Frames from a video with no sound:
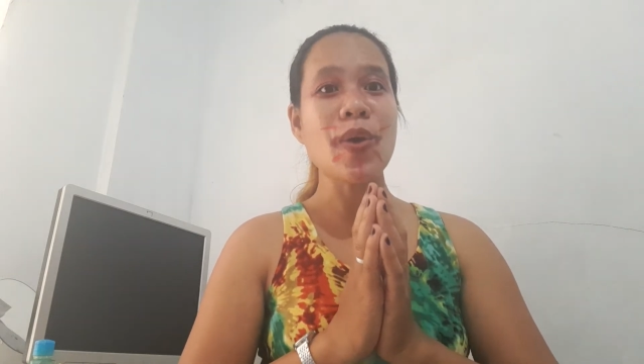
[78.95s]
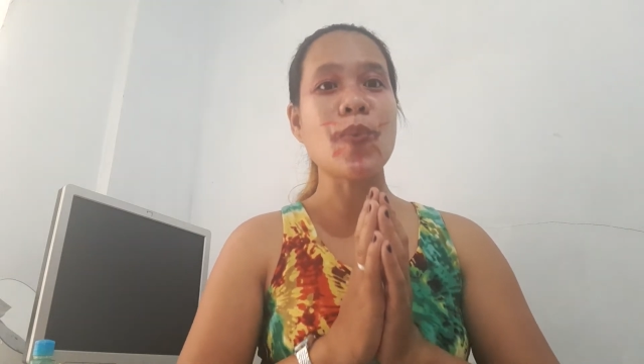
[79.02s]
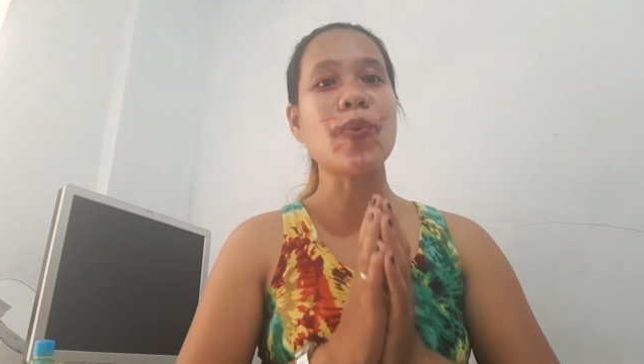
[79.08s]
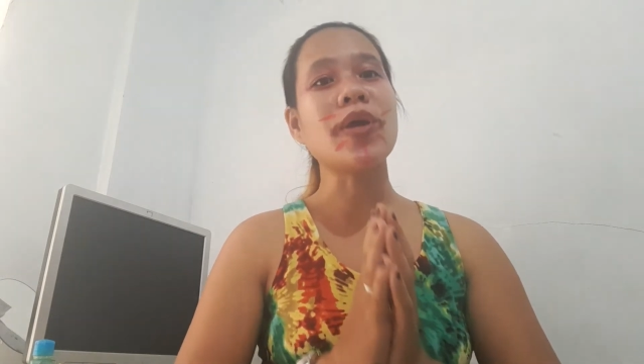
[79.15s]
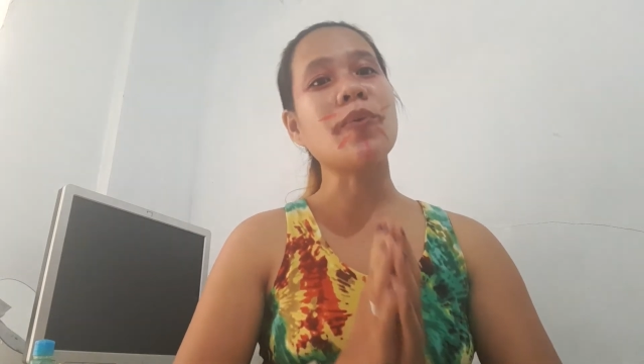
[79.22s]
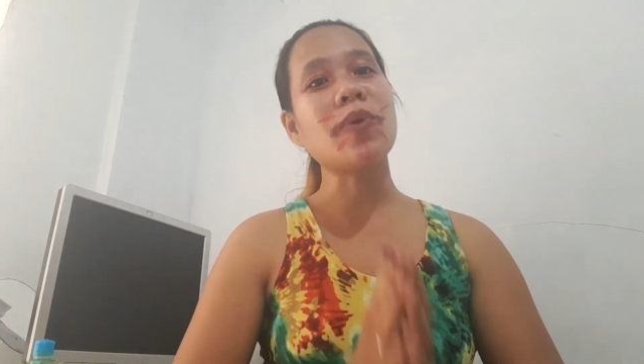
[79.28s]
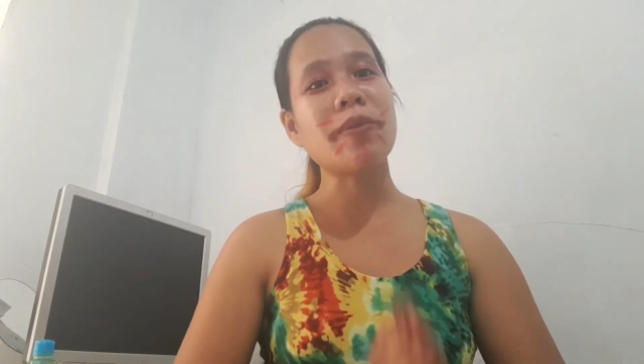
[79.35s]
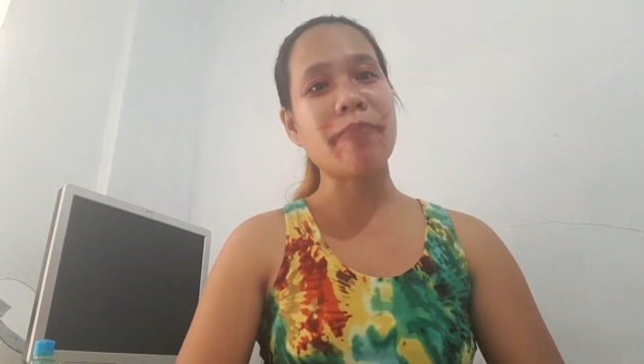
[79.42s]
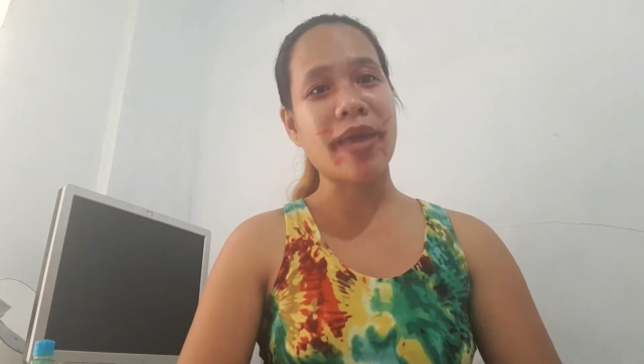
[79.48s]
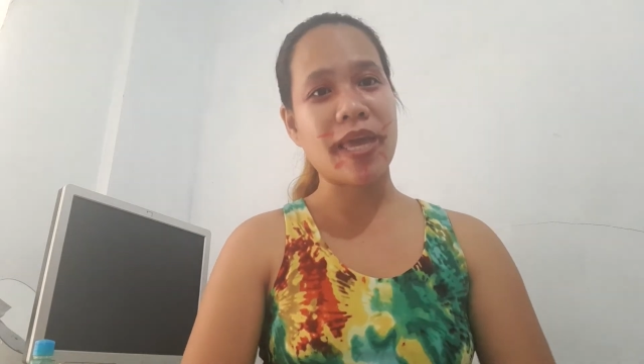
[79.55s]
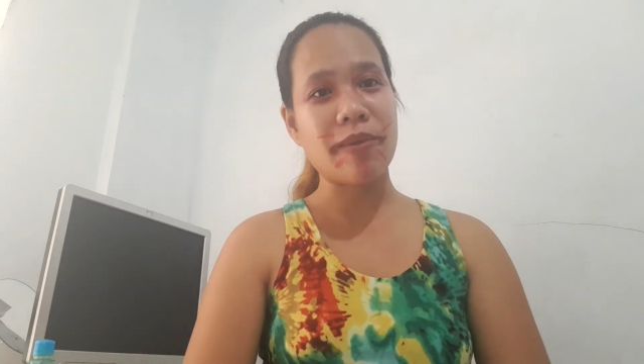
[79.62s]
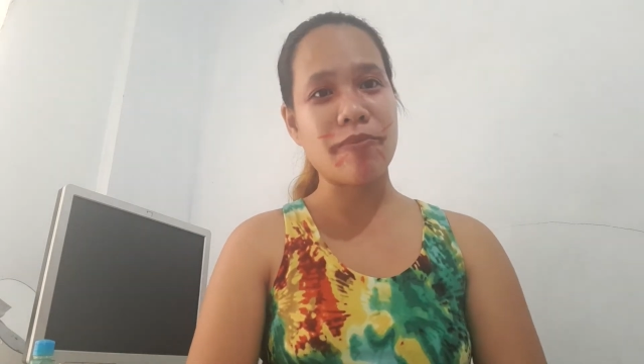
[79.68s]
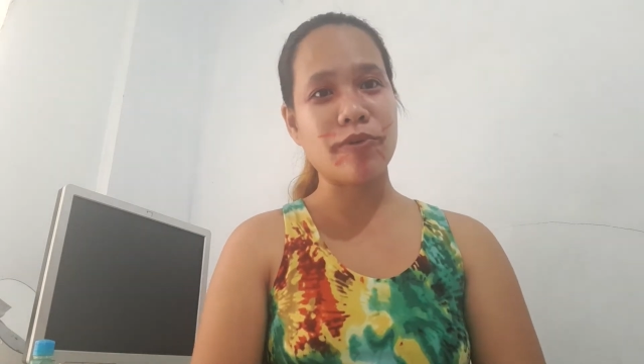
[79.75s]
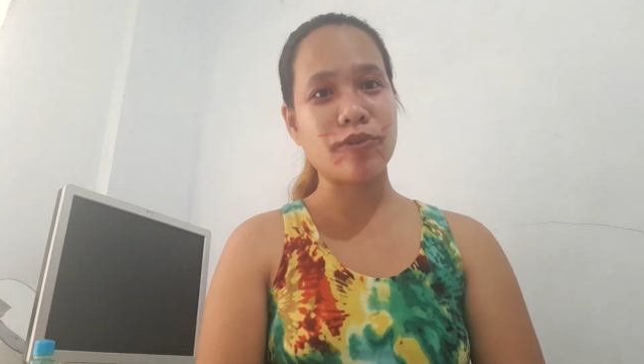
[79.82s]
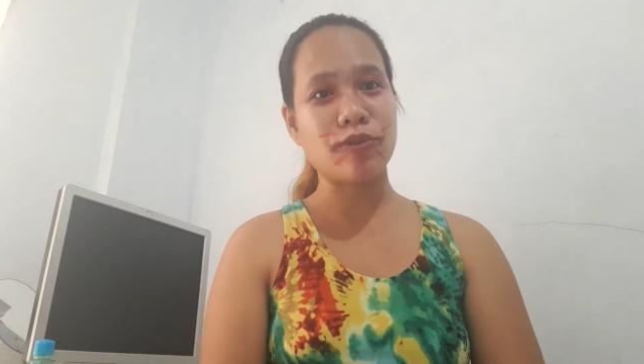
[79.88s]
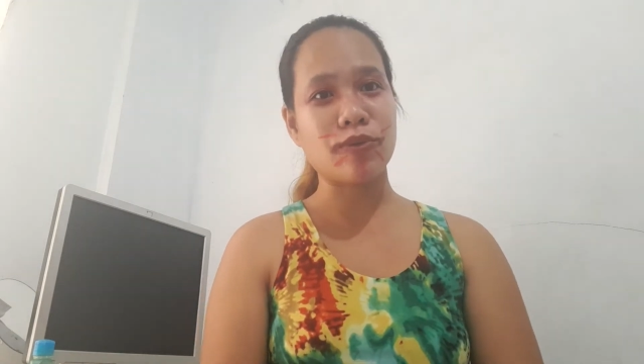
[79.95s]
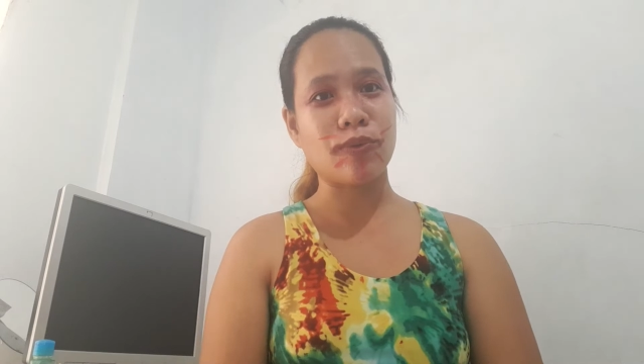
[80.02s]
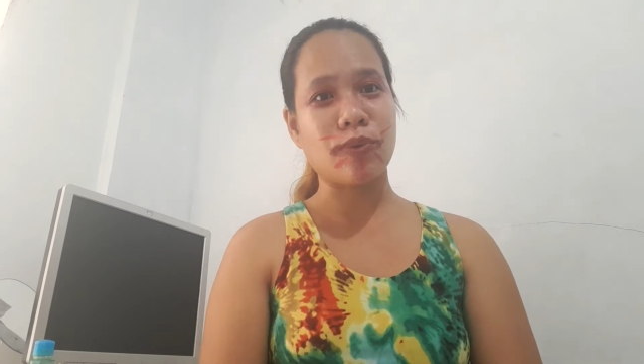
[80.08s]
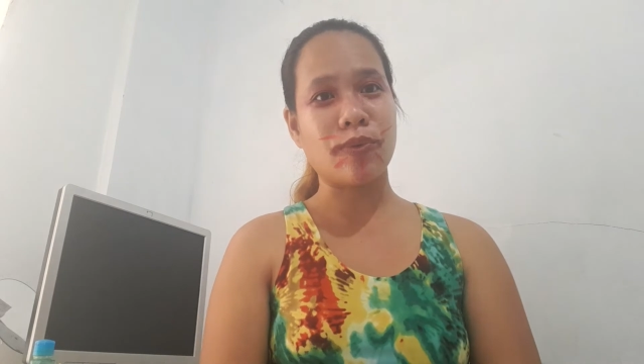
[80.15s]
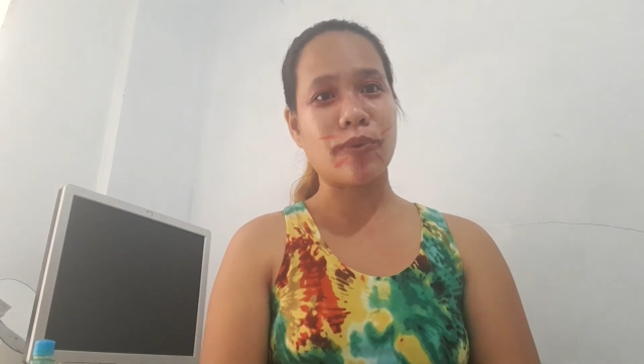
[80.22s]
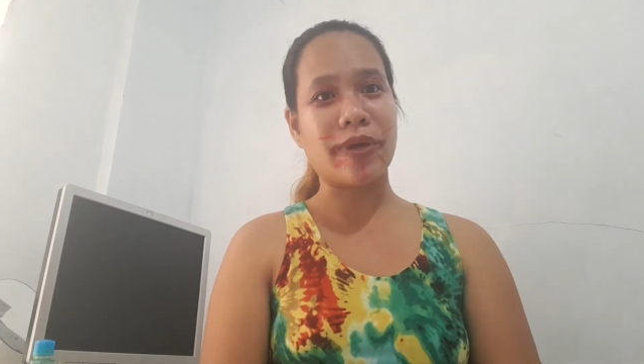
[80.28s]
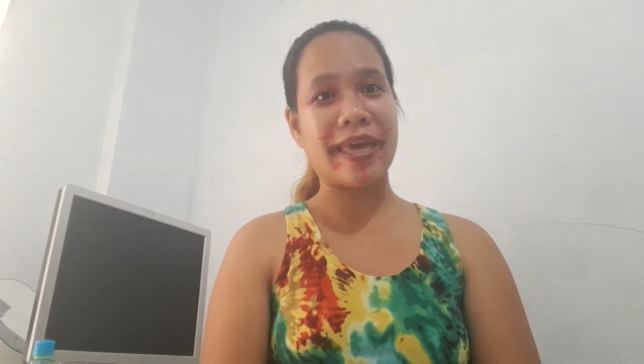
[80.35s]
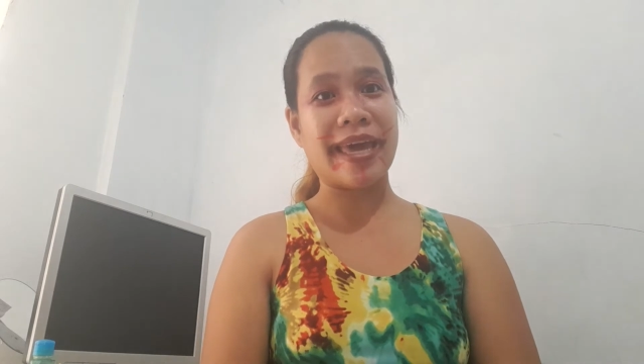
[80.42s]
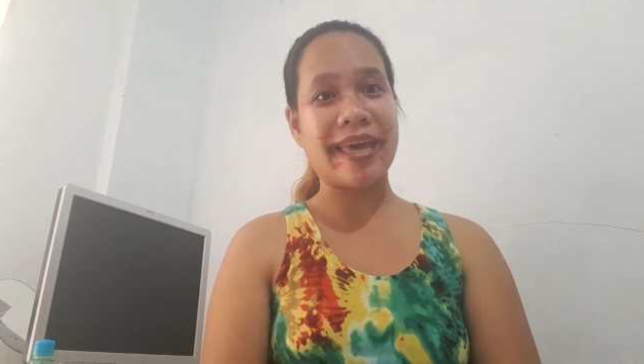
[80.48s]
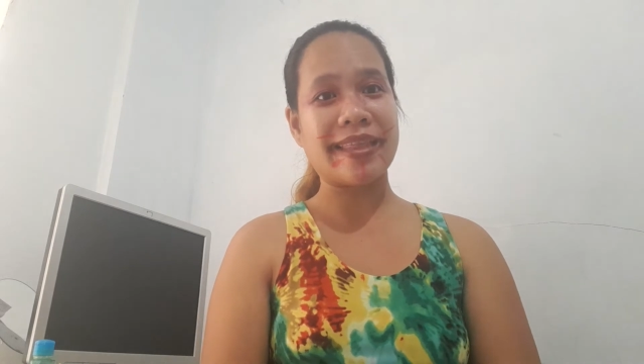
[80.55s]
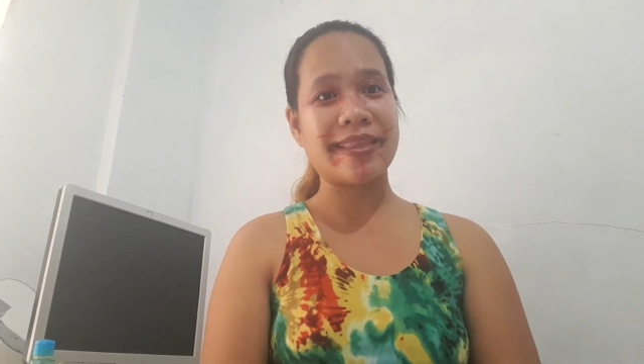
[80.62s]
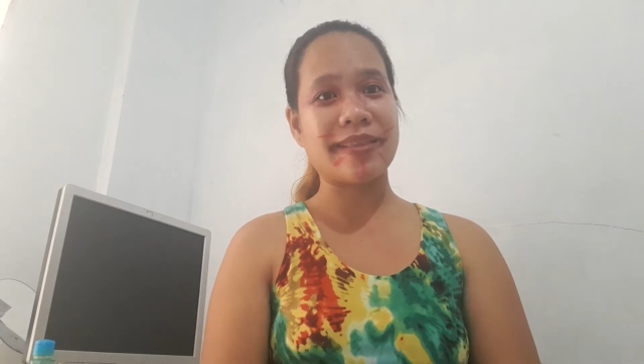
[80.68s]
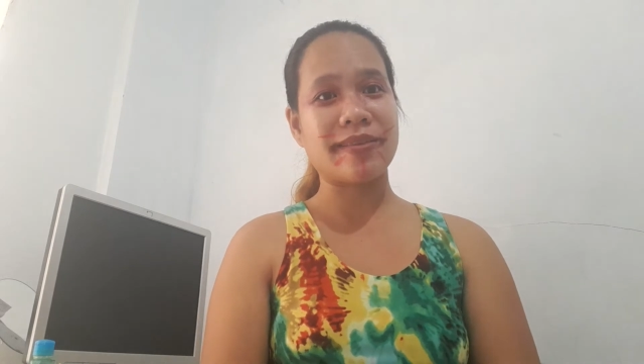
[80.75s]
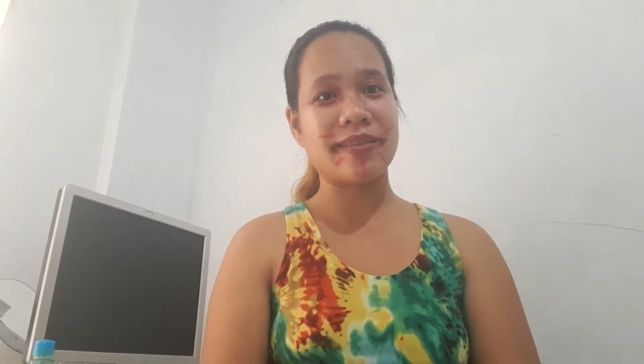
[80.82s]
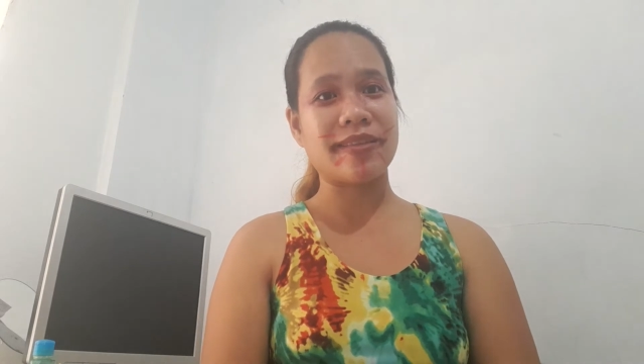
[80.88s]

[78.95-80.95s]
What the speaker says: we will be able to get